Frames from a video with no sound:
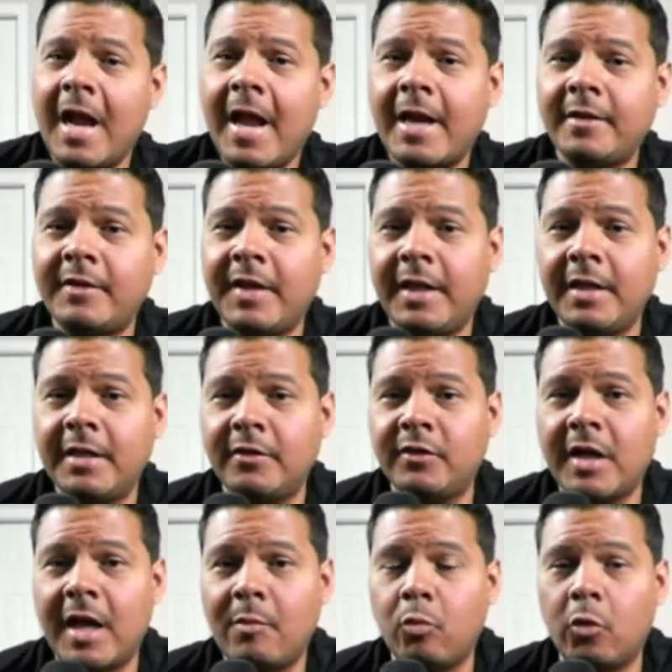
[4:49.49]
I had taken a
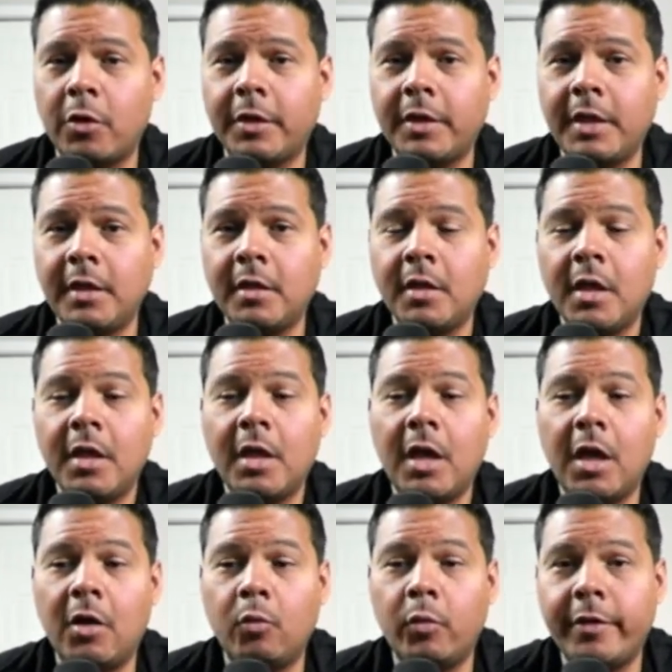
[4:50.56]
job working
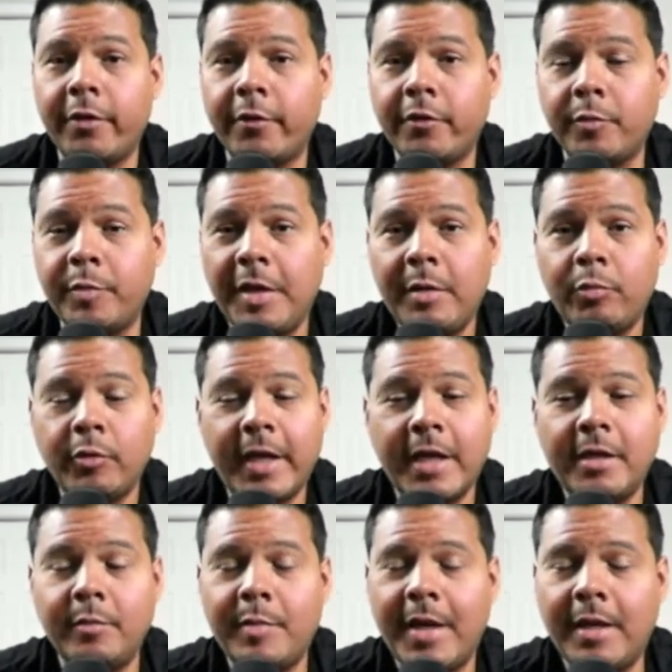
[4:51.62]
uh, with other people,
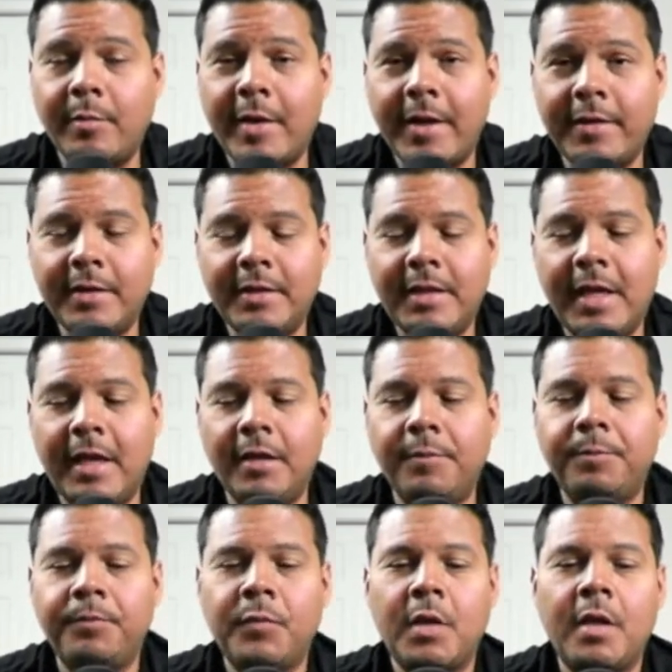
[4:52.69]
getting paid by the day.
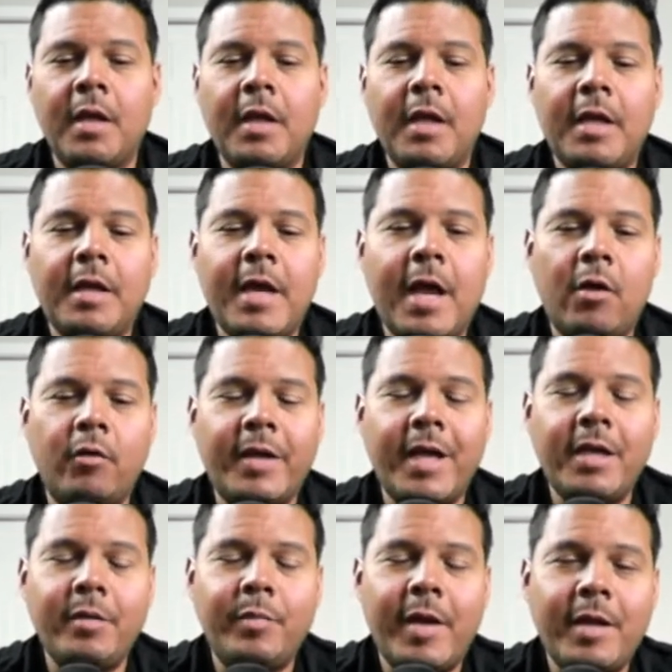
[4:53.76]
Now,
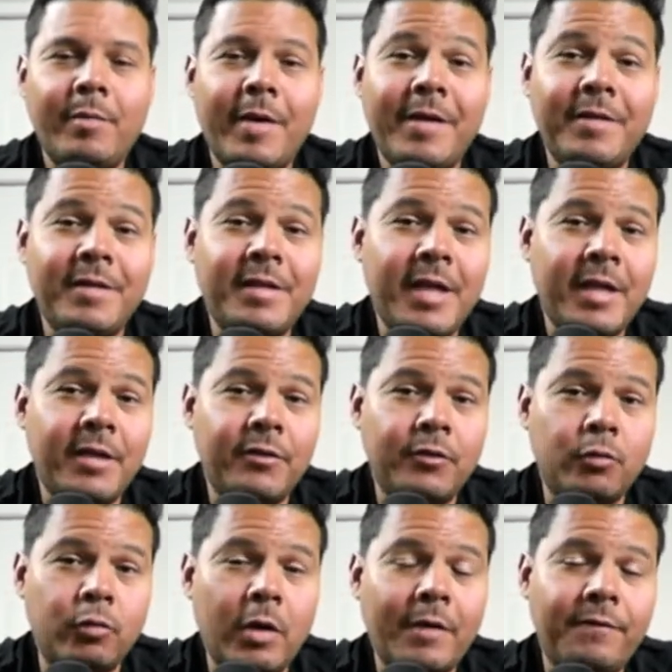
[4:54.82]
getting paid by the day
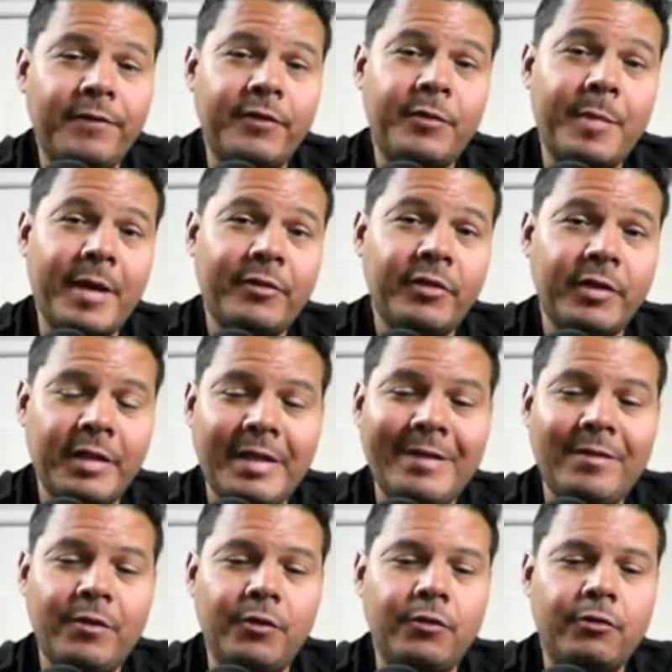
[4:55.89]
is rough,
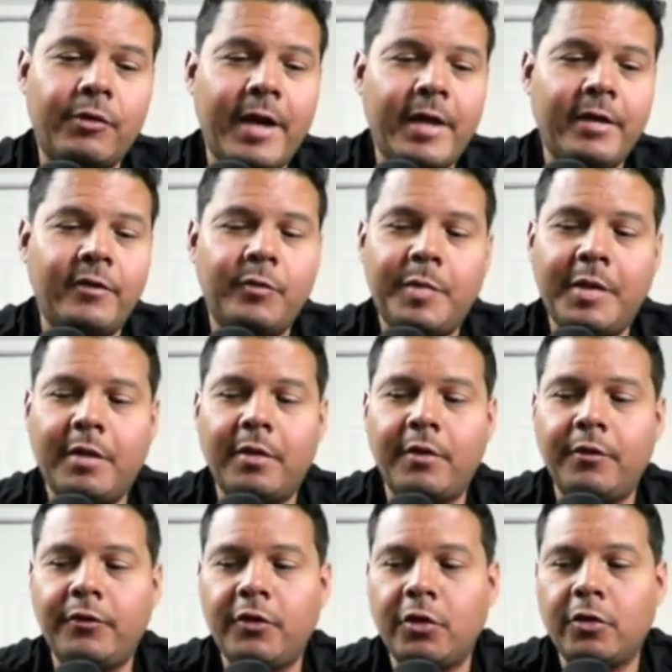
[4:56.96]
especially in the trades,
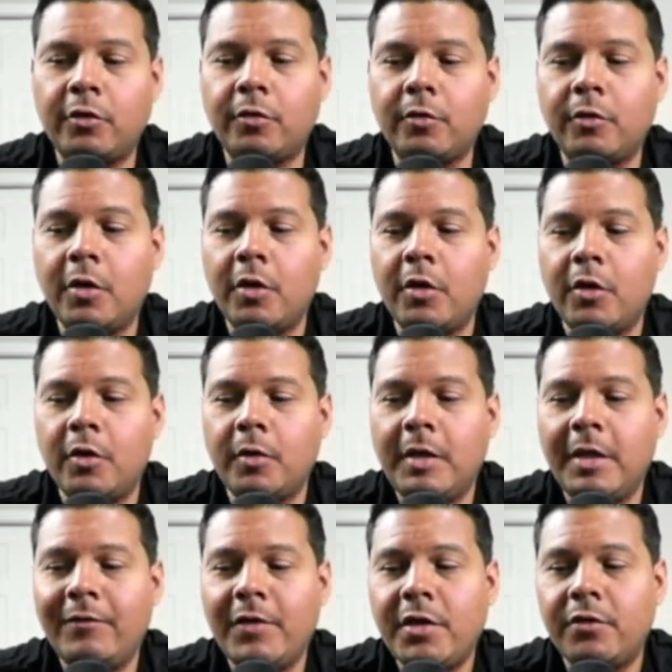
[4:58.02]
because you're
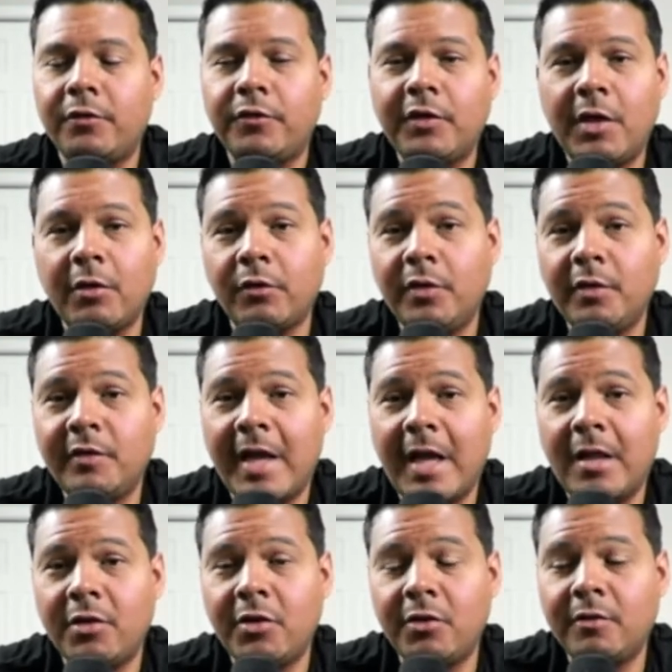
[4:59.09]
giving your skills and
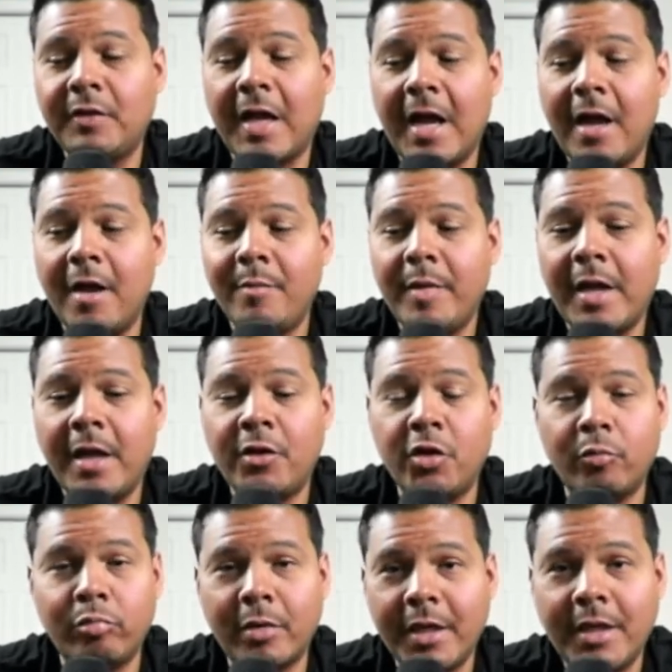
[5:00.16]
talent your time
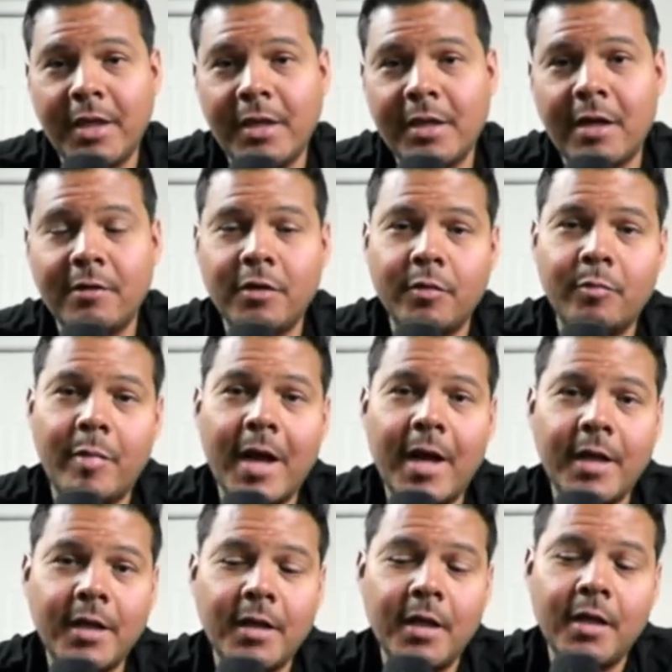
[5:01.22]
and you're breaking down your
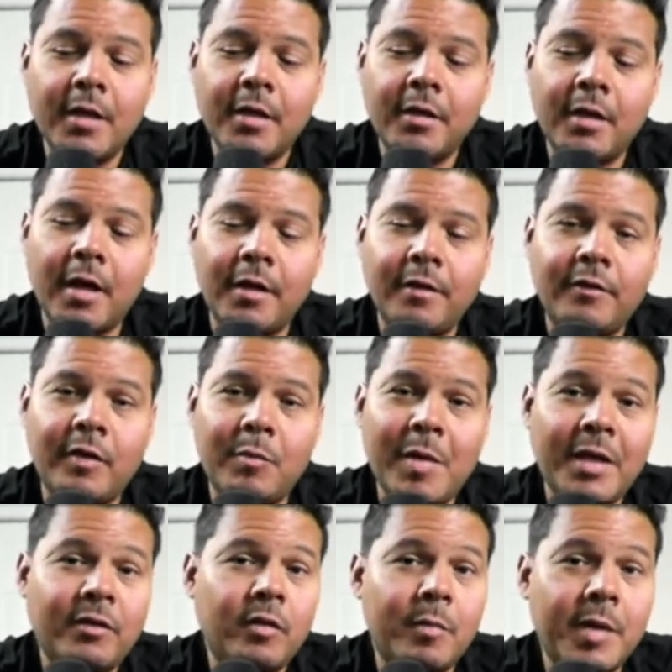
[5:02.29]
body uh, to
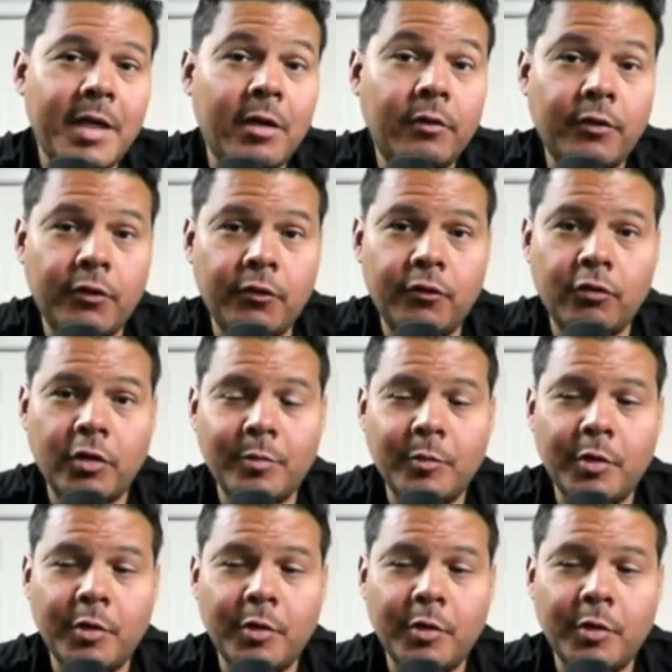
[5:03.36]
make somebody else's